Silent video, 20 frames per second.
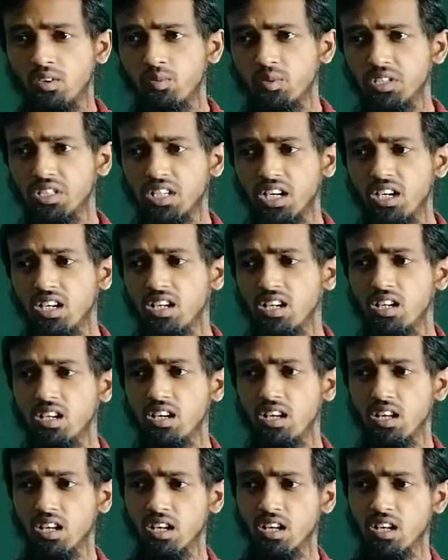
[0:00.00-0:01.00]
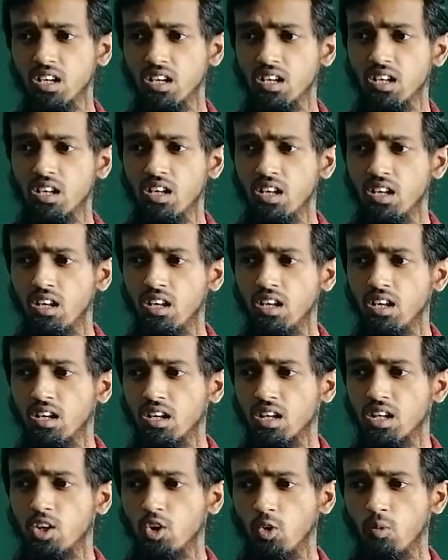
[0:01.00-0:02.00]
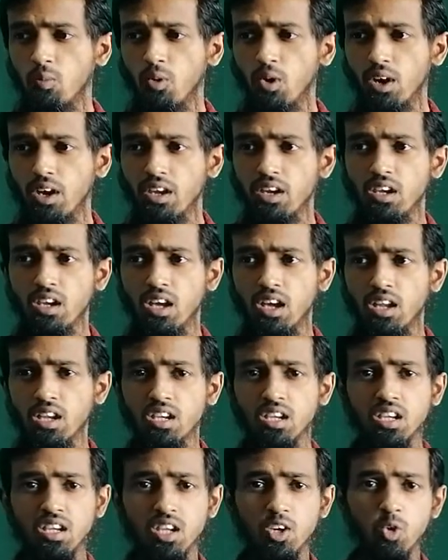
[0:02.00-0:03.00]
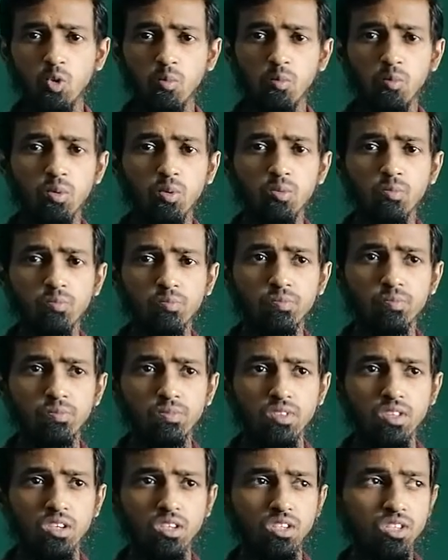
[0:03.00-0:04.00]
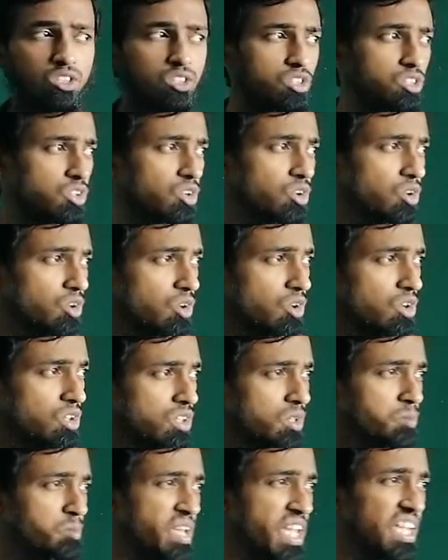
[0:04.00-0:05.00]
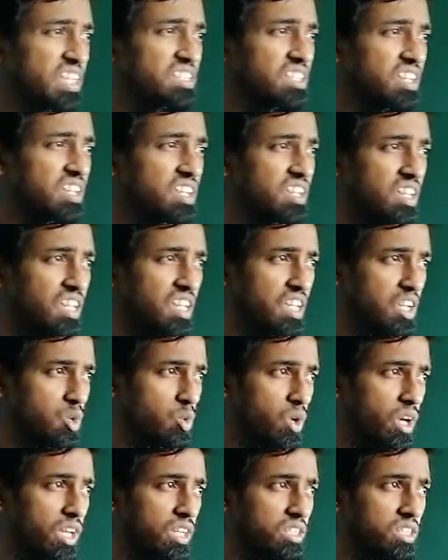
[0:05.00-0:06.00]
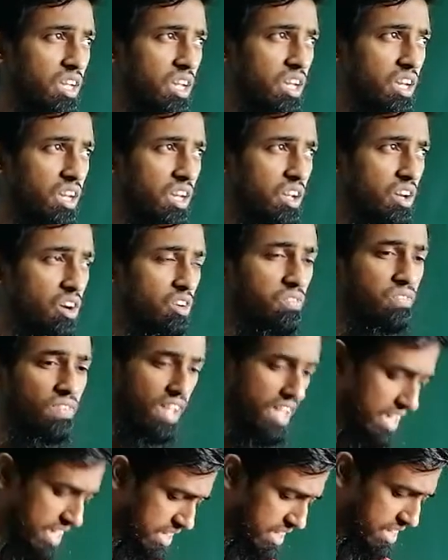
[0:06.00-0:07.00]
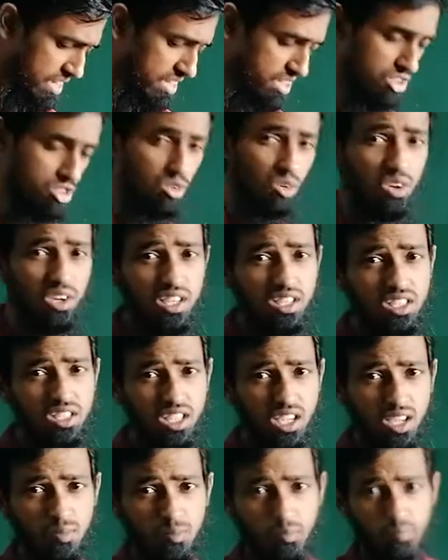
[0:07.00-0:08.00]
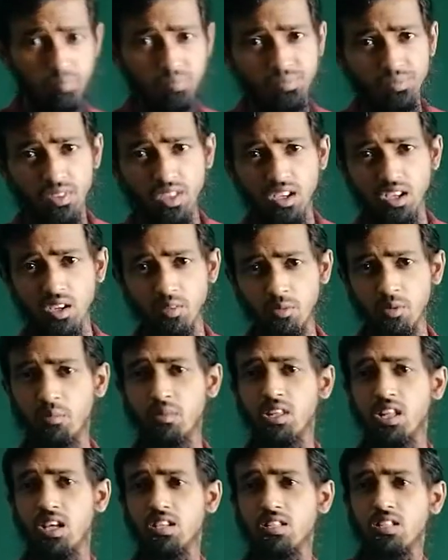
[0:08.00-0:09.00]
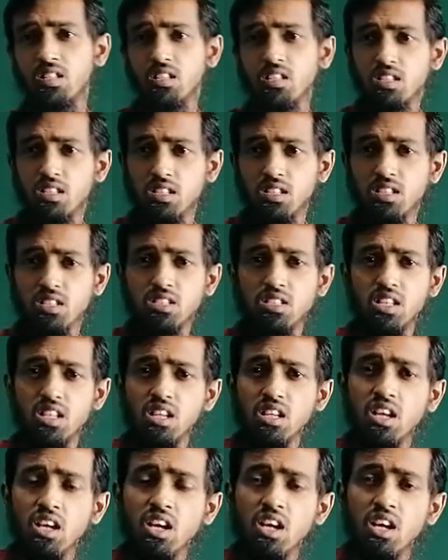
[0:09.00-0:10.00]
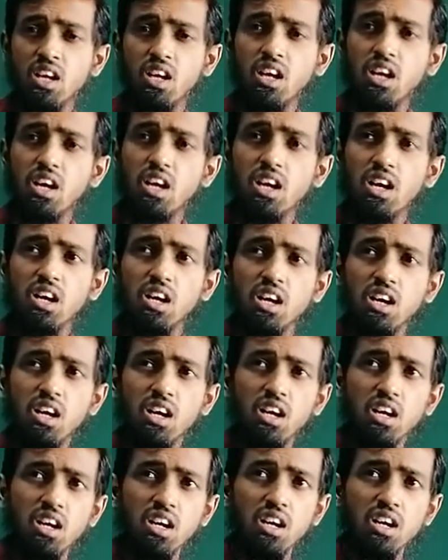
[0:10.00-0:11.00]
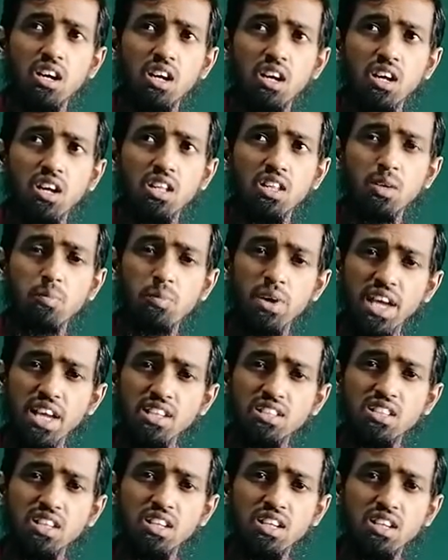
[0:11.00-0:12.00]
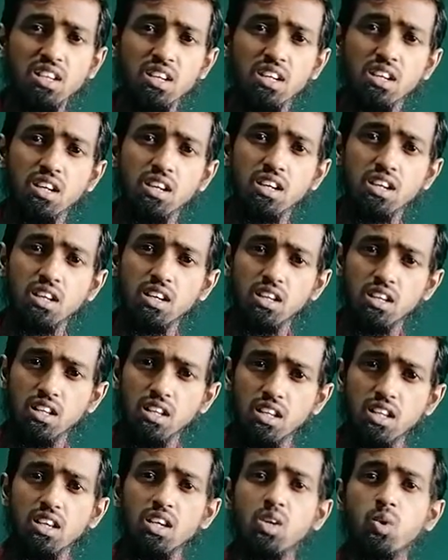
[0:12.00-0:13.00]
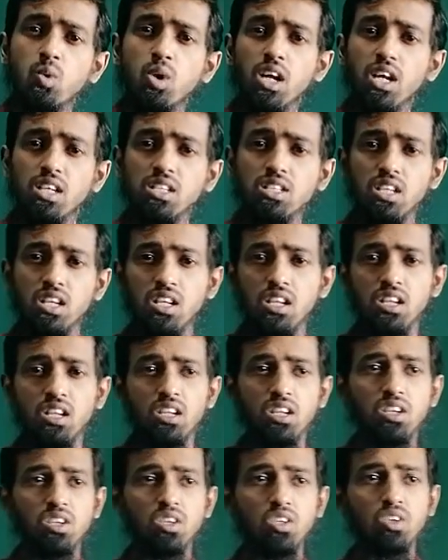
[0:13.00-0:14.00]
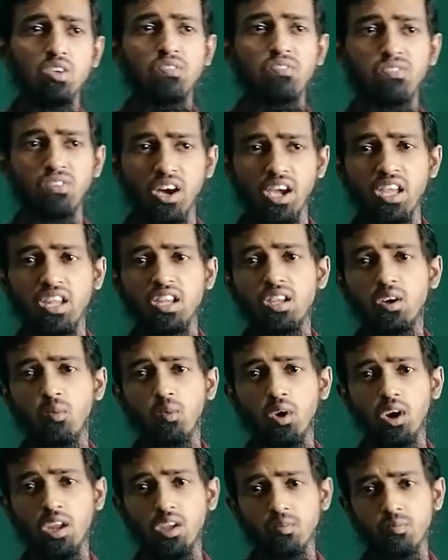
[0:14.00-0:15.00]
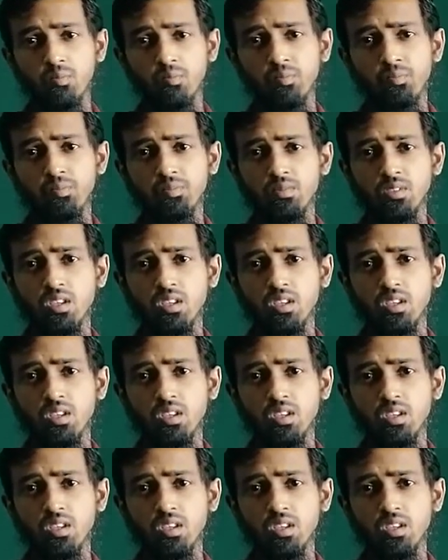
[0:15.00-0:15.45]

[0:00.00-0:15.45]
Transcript: We studied cuboid and cube. So the basic equation of any solid shape, remember that this thing, the basic equation to find the volume